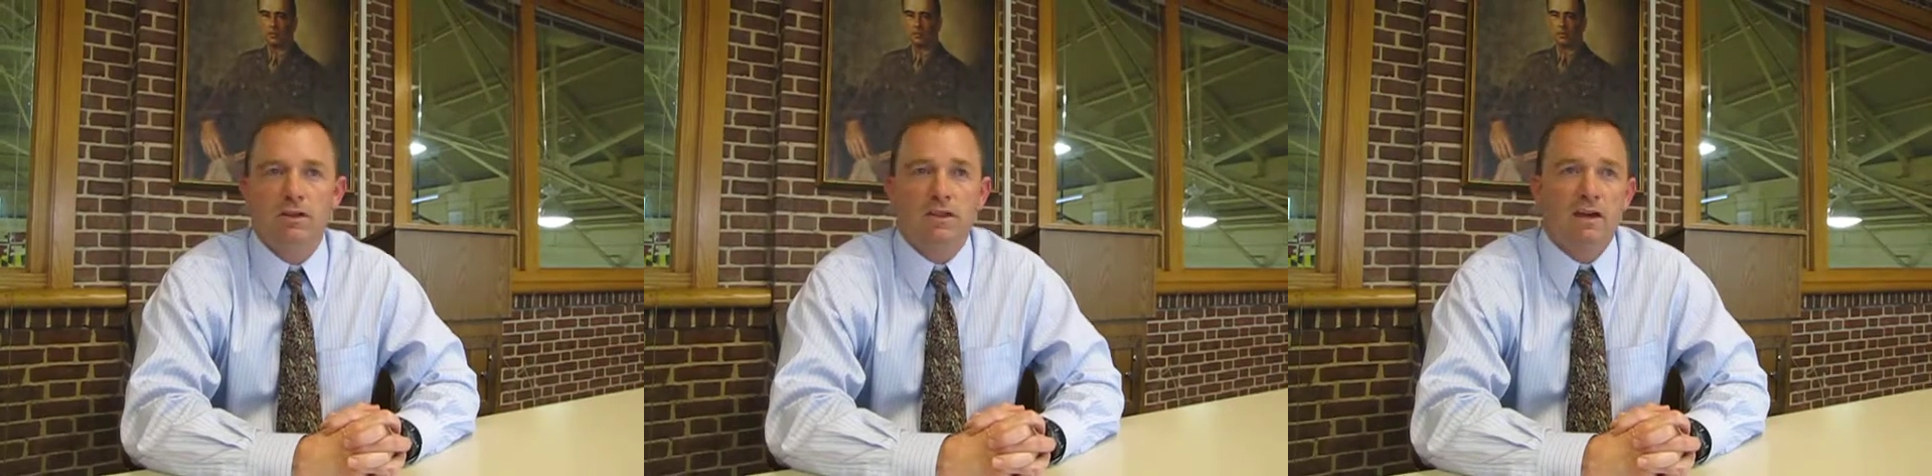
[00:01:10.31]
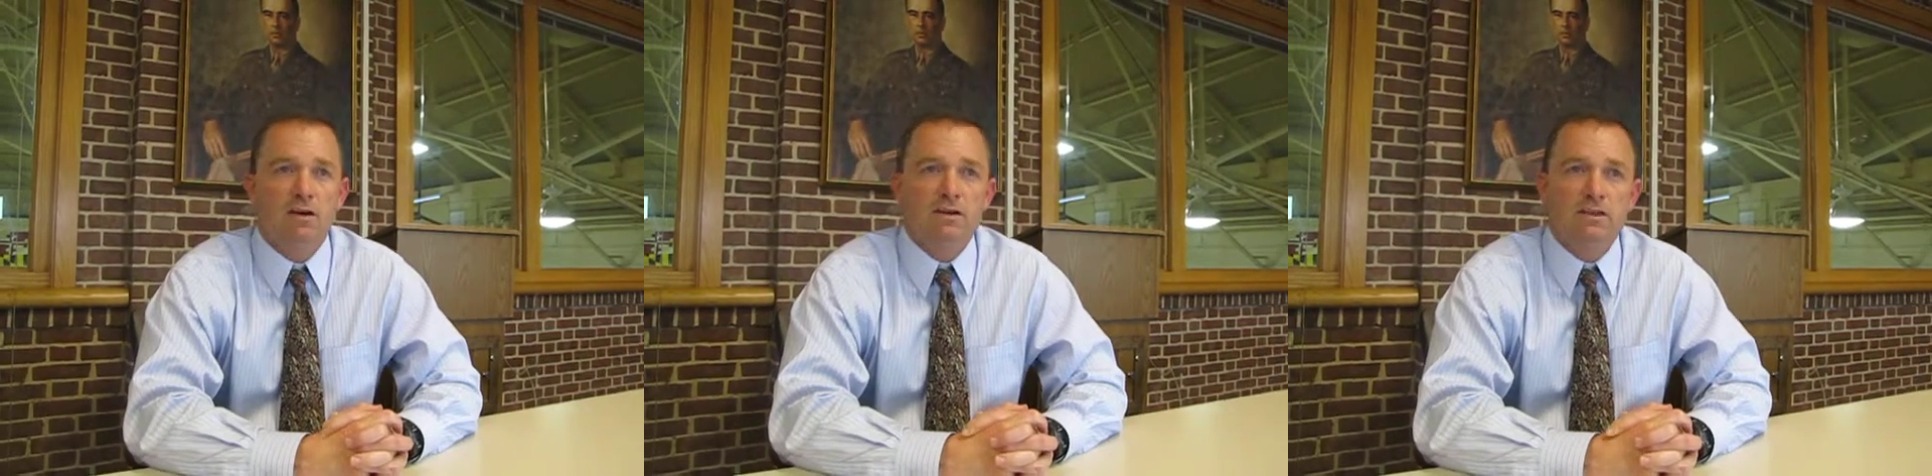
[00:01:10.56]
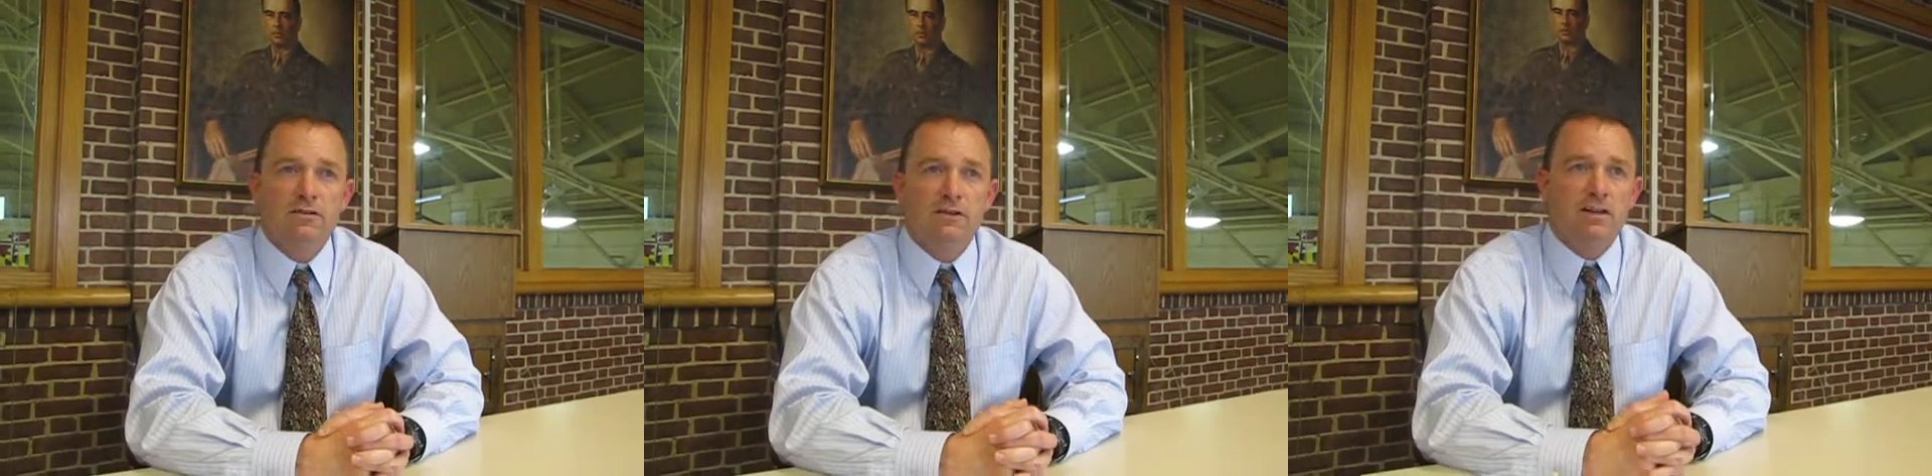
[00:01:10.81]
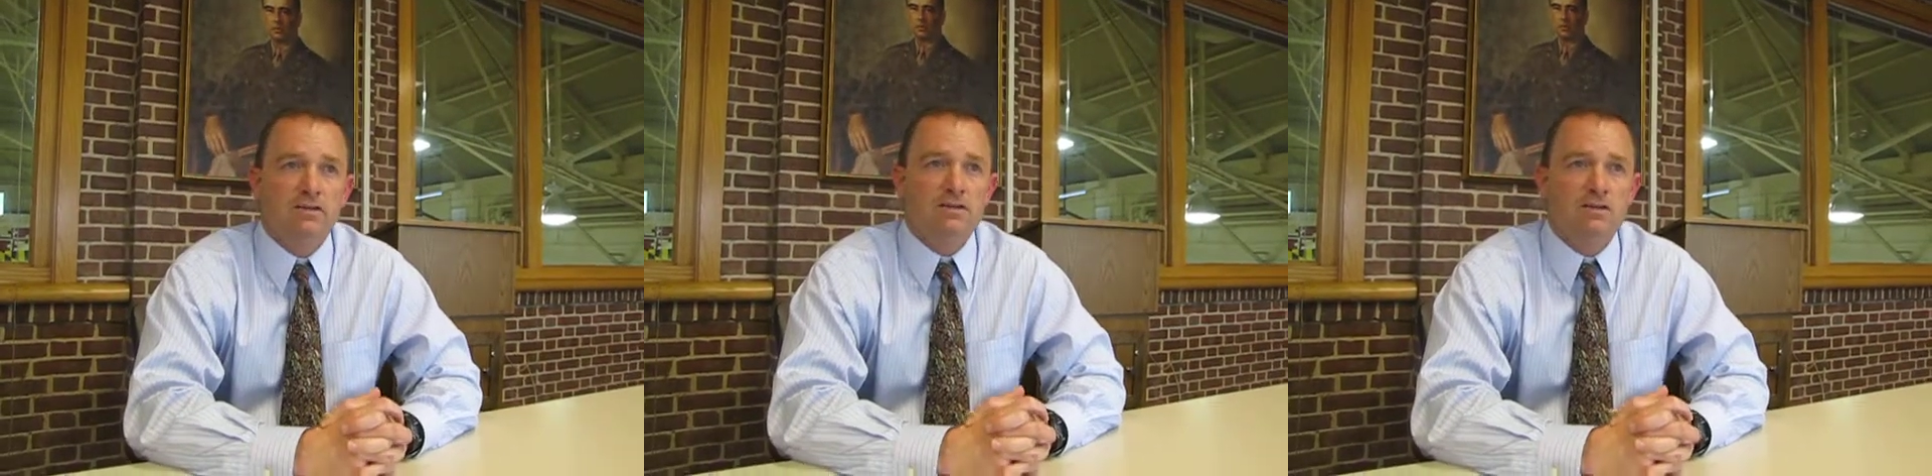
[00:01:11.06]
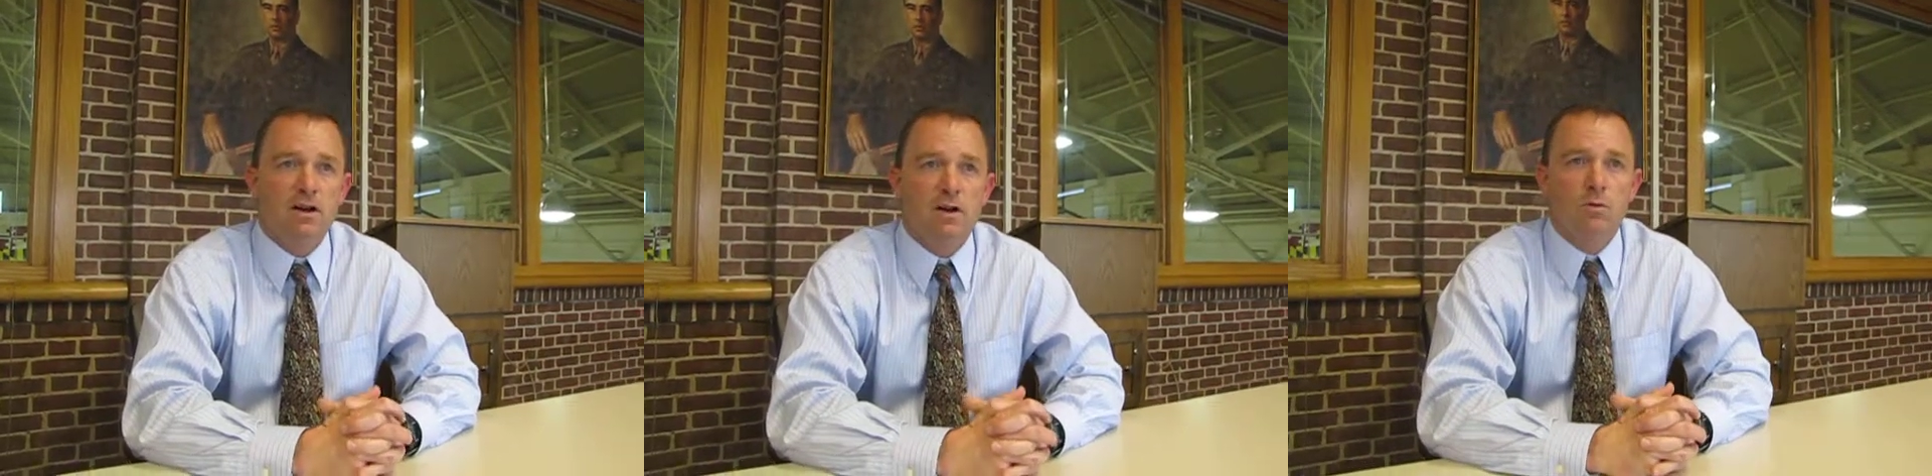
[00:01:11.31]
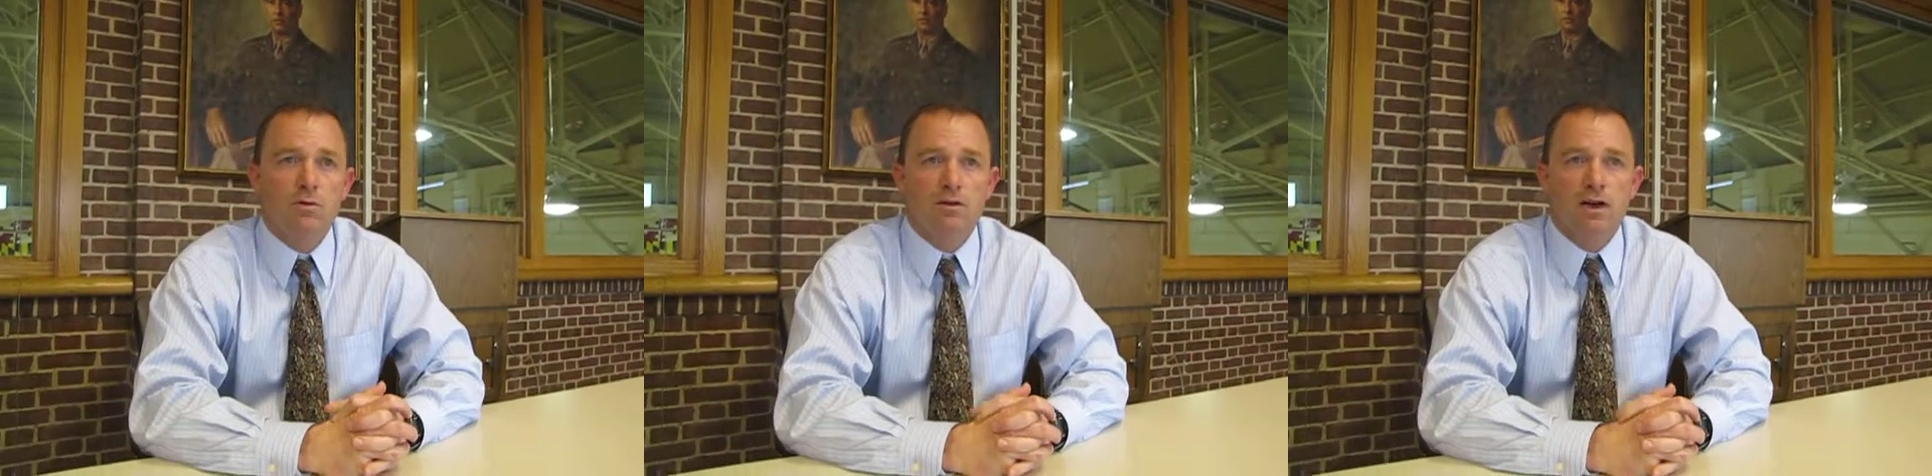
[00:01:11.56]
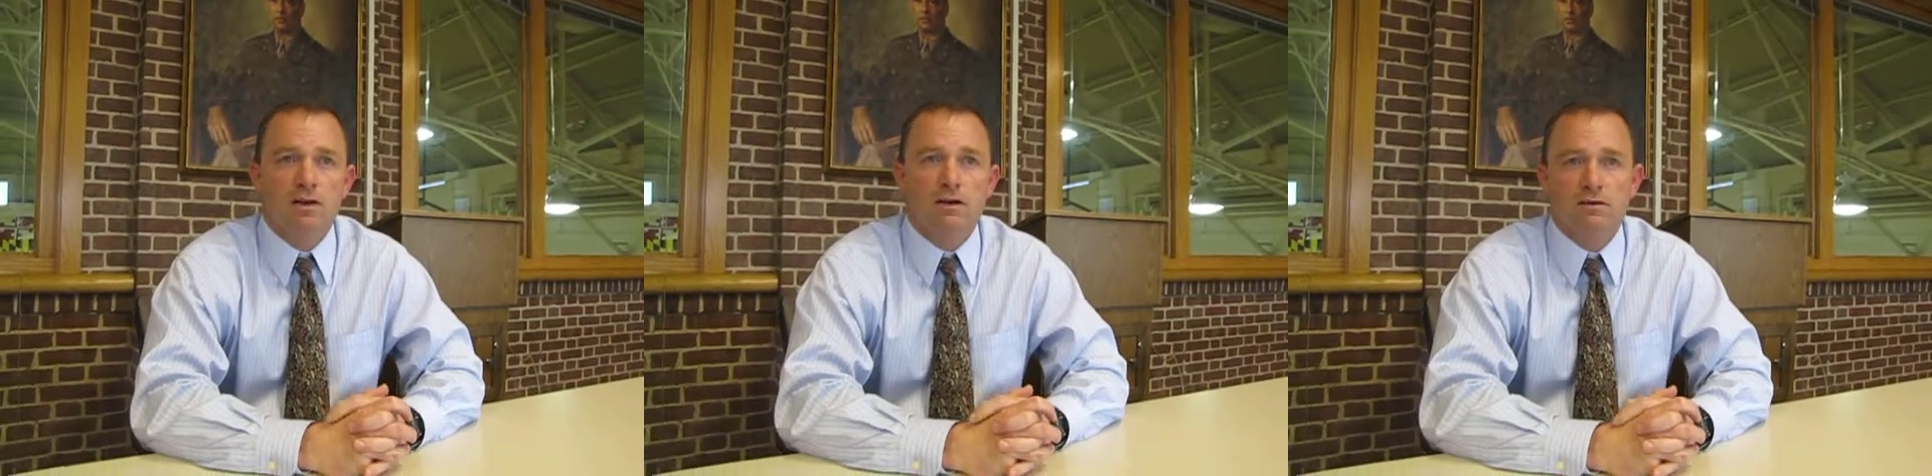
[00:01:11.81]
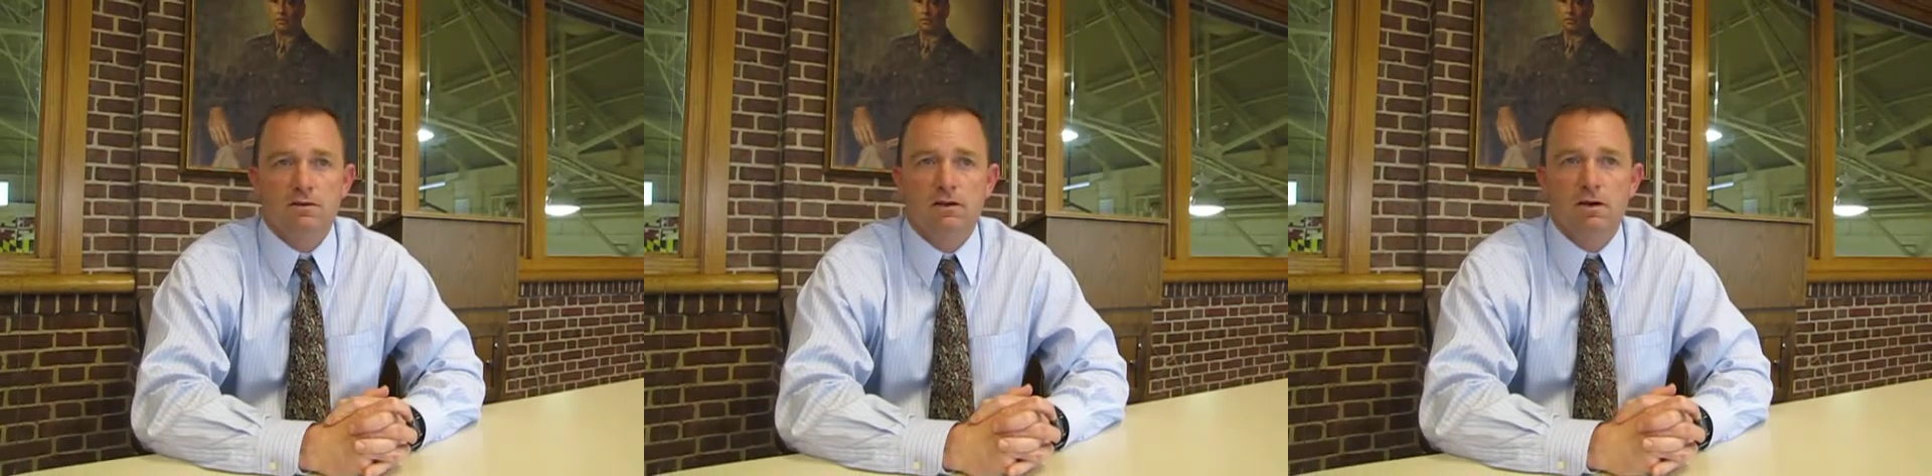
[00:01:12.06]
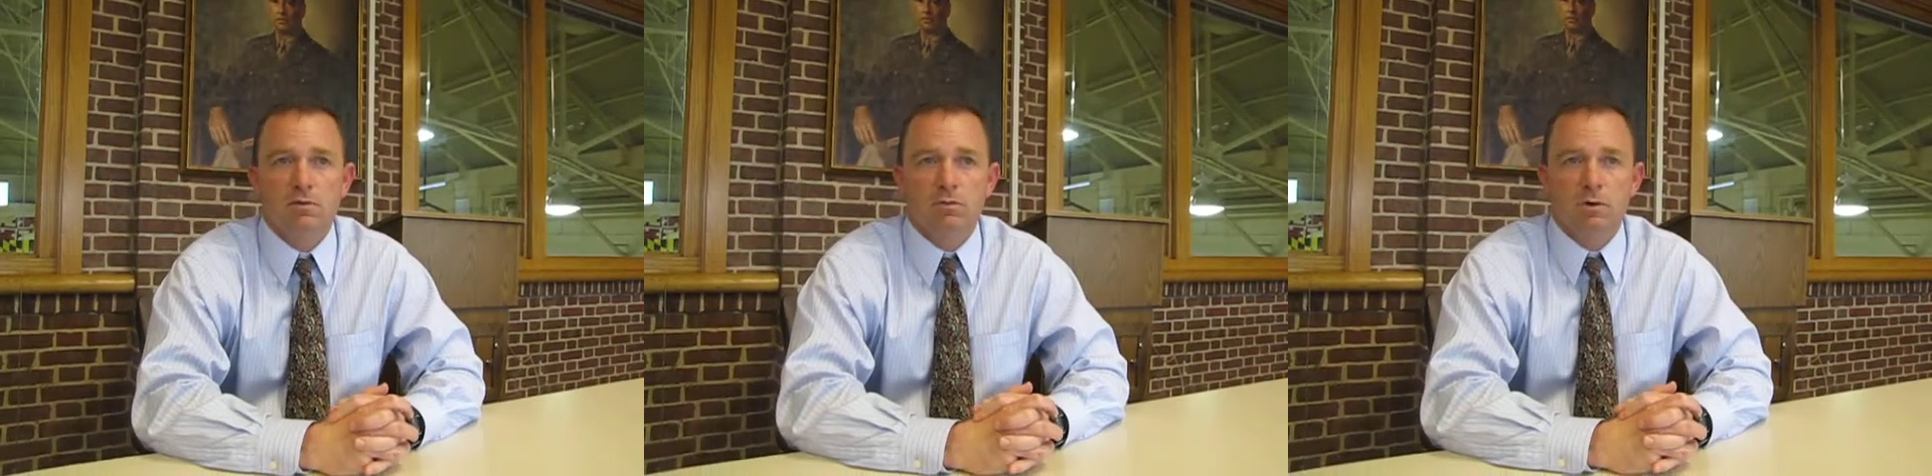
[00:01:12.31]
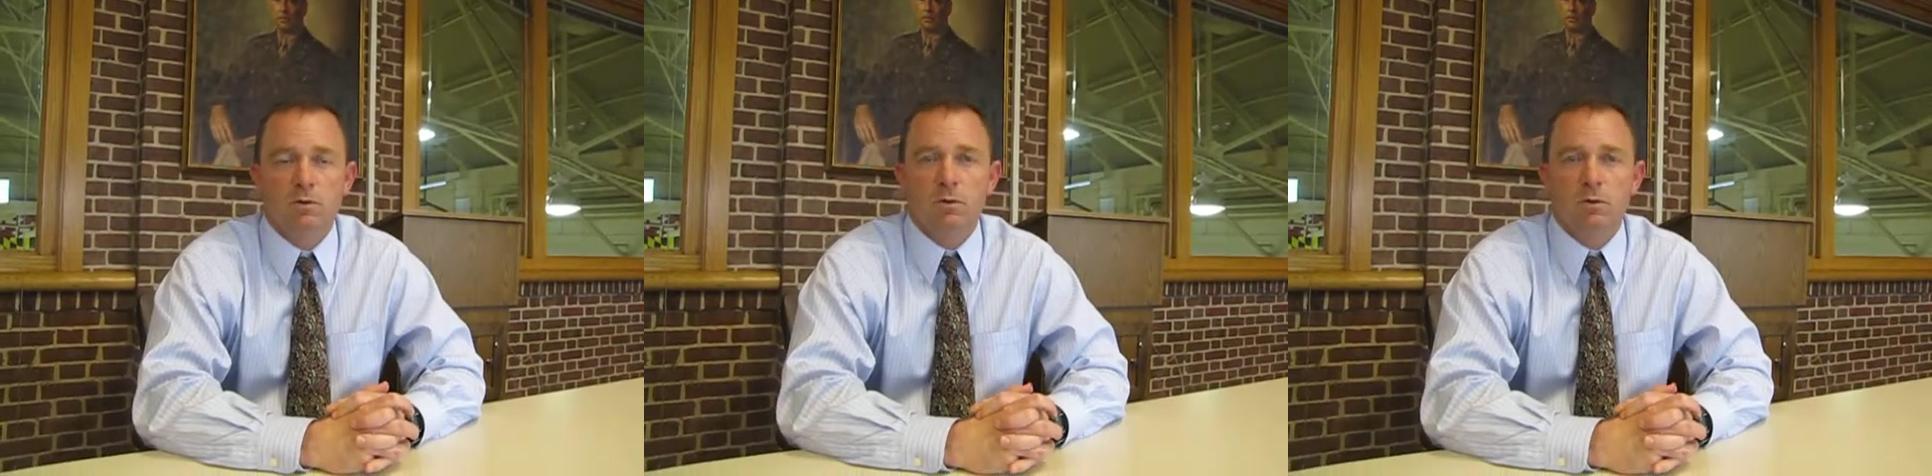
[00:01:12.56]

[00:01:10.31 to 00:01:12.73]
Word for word: And then on defense, you know, we've got you know we,